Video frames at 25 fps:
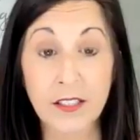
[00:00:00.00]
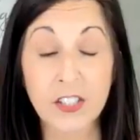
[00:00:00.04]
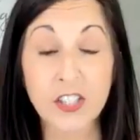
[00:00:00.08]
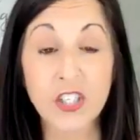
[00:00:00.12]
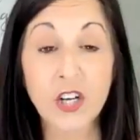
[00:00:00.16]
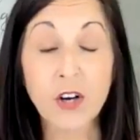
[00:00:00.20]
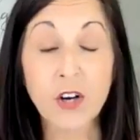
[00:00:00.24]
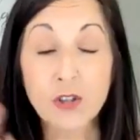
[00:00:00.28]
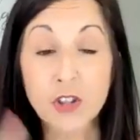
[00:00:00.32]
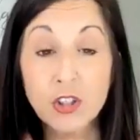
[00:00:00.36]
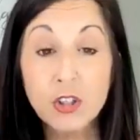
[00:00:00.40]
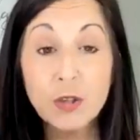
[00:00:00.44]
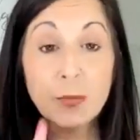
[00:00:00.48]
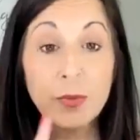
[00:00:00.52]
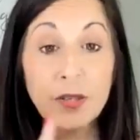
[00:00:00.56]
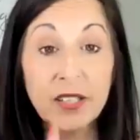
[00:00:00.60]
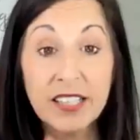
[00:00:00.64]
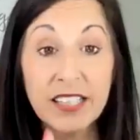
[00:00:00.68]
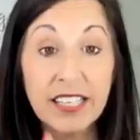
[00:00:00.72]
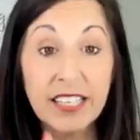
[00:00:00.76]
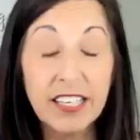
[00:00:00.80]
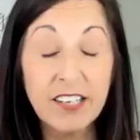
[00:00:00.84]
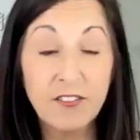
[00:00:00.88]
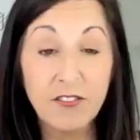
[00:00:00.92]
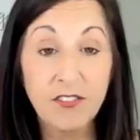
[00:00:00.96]
Don't you
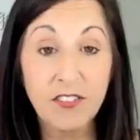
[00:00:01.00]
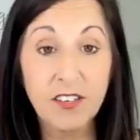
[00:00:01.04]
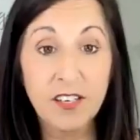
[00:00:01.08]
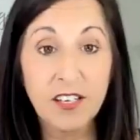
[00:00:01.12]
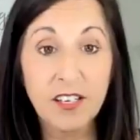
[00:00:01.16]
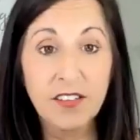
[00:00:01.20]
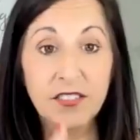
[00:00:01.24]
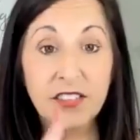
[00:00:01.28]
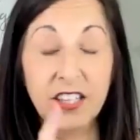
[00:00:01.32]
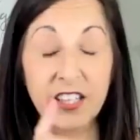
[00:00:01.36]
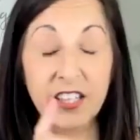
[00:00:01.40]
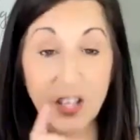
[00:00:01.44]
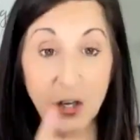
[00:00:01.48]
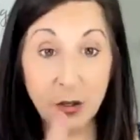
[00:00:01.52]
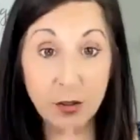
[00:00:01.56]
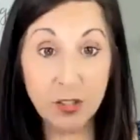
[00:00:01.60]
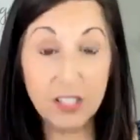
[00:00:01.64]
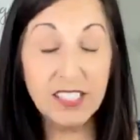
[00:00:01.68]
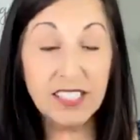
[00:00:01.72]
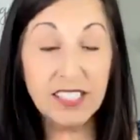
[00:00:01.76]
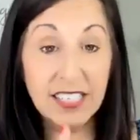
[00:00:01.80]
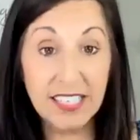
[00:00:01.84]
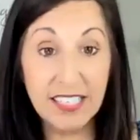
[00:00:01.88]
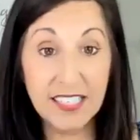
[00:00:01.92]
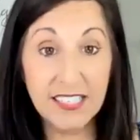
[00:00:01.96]
believe that those
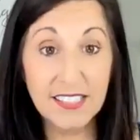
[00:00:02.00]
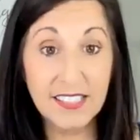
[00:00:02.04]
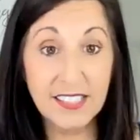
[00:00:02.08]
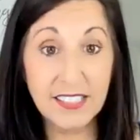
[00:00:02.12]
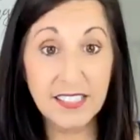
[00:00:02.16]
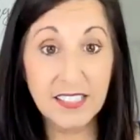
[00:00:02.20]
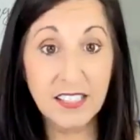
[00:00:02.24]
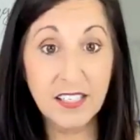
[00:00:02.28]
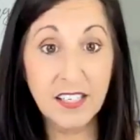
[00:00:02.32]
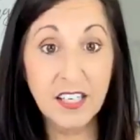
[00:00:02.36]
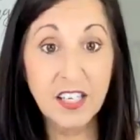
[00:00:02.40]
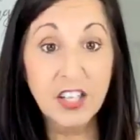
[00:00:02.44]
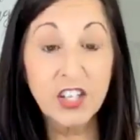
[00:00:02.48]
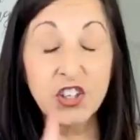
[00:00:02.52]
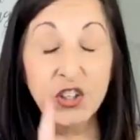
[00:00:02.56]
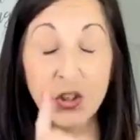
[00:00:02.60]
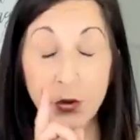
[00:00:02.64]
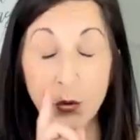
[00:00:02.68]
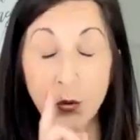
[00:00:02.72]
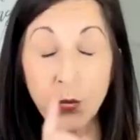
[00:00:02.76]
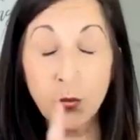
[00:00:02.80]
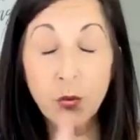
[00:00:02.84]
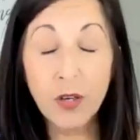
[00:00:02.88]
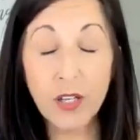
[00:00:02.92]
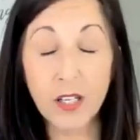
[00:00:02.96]
seeds,
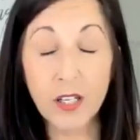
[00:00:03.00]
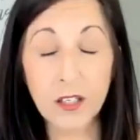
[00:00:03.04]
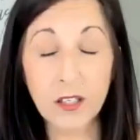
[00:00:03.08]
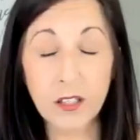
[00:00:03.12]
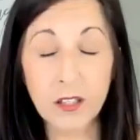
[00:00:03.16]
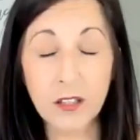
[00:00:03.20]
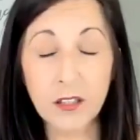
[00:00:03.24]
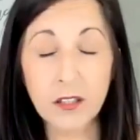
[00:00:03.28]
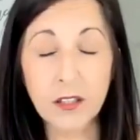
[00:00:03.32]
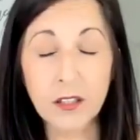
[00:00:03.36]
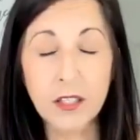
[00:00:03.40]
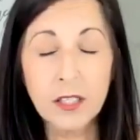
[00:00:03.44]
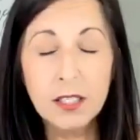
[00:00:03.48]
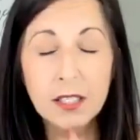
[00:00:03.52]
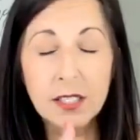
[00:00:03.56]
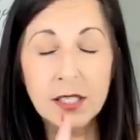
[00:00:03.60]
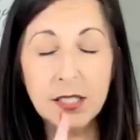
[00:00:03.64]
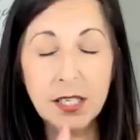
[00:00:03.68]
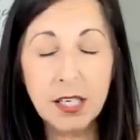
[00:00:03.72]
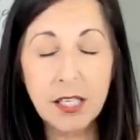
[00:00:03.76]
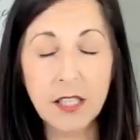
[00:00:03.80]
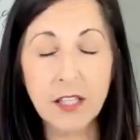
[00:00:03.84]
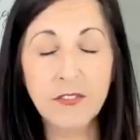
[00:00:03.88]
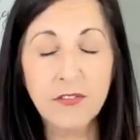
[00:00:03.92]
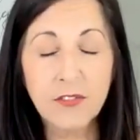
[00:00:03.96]
you will
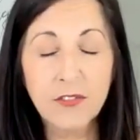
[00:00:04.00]
see the